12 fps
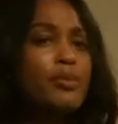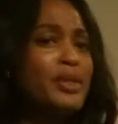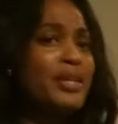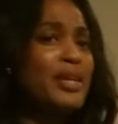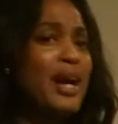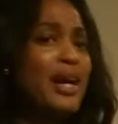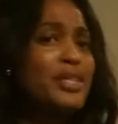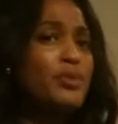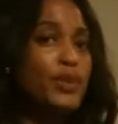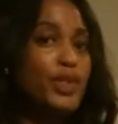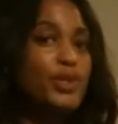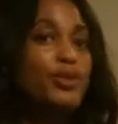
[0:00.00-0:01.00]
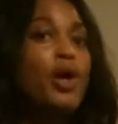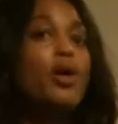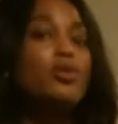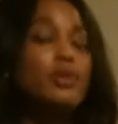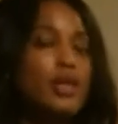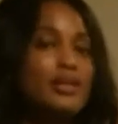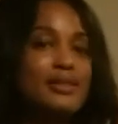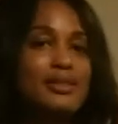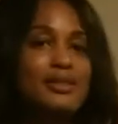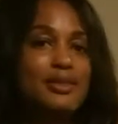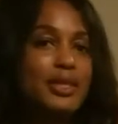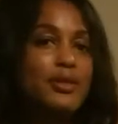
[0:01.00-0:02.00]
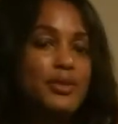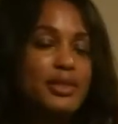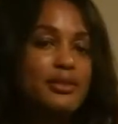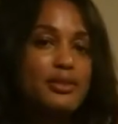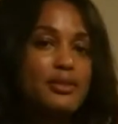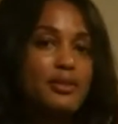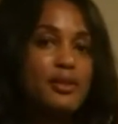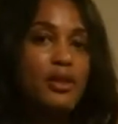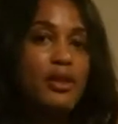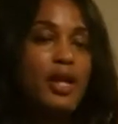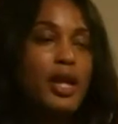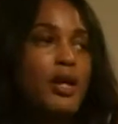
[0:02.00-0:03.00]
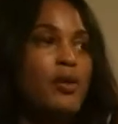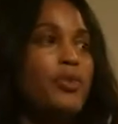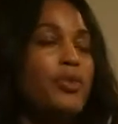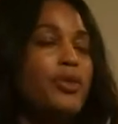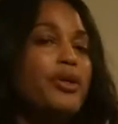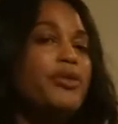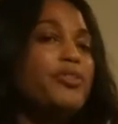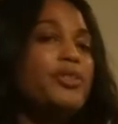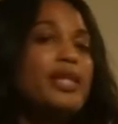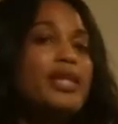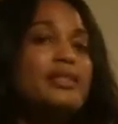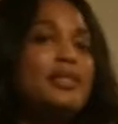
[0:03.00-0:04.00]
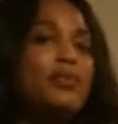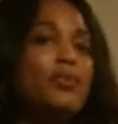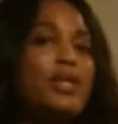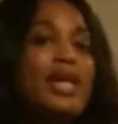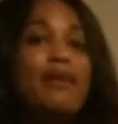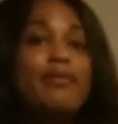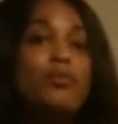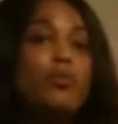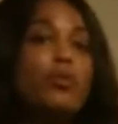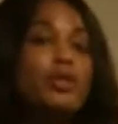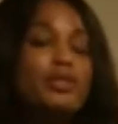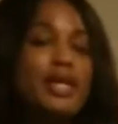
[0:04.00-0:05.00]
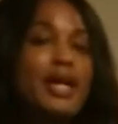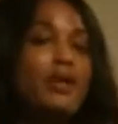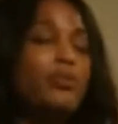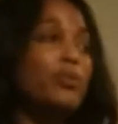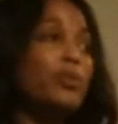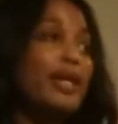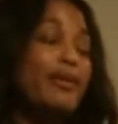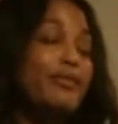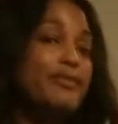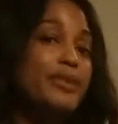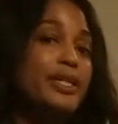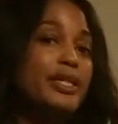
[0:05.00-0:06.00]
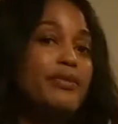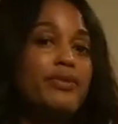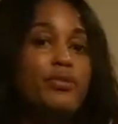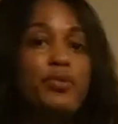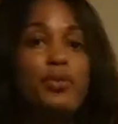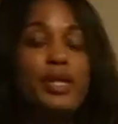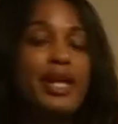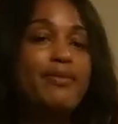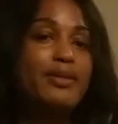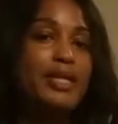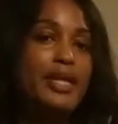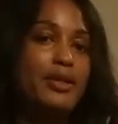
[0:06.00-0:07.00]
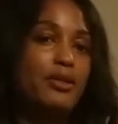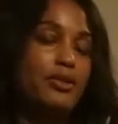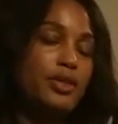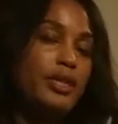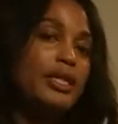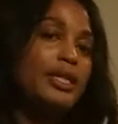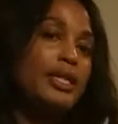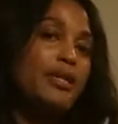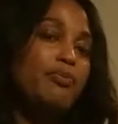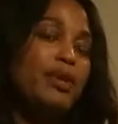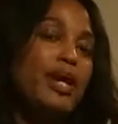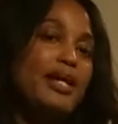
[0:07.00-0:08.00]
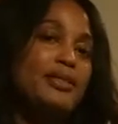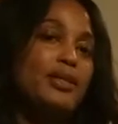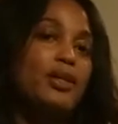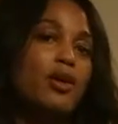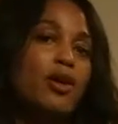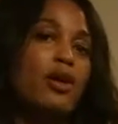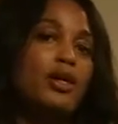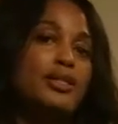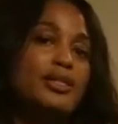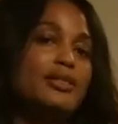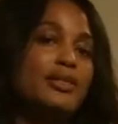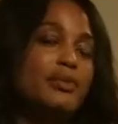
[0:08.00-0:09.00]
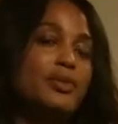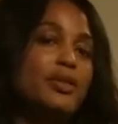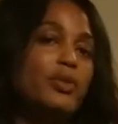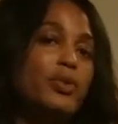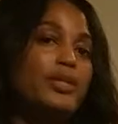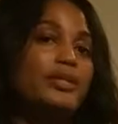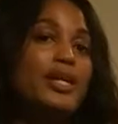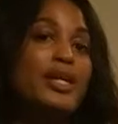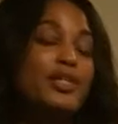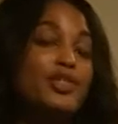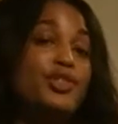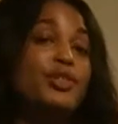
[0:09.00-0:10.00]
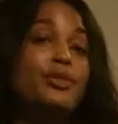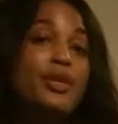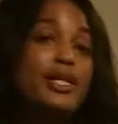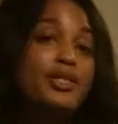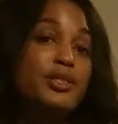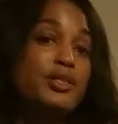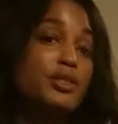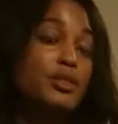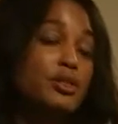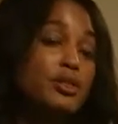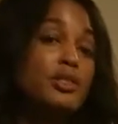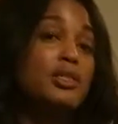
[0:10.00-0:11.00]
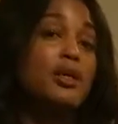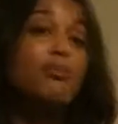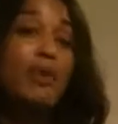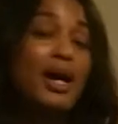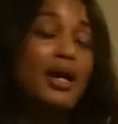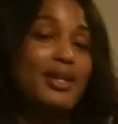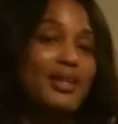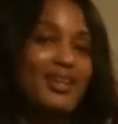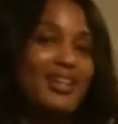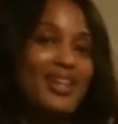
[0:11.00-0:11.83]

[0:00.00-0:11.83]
But guys, when you hold on to secrets, when there are things that we haven't worked out, when we haven't forgiven, when we haven't healed, they're going to keep passing on to subsequent generations until somebody